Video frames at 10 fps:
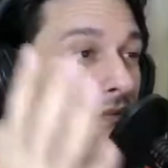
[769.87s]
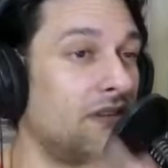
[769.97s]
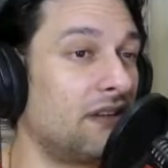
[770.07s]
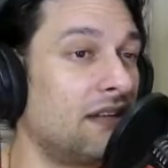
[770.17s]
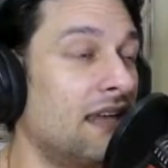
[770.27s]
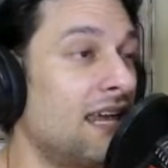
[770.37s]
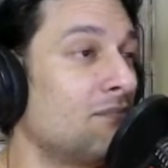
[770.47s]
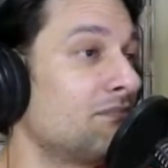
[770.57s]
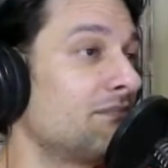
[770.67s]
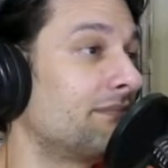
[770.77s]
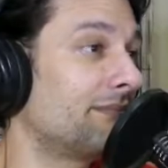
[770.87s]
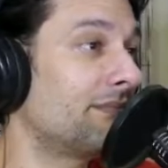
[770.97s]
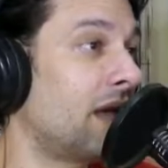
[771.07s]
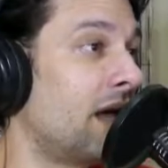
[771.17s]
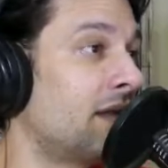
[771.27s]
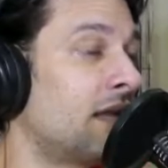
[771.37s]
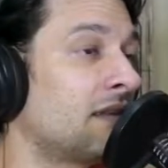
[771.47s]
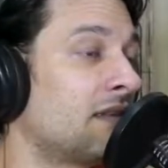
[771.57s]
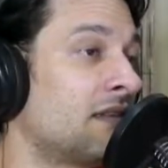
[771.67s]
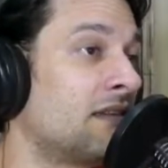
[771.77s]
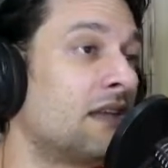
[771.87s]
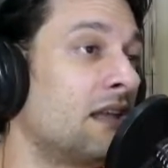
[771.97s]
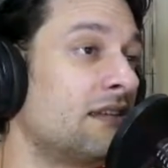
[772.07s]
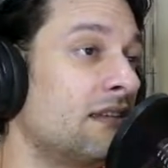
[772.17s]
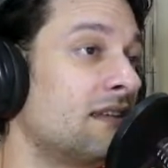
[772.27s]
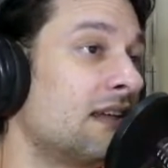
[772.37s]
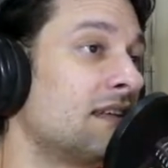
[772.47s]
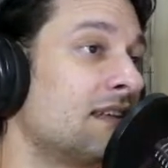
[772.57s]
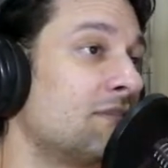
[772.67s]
It's a game that it isn't D&D,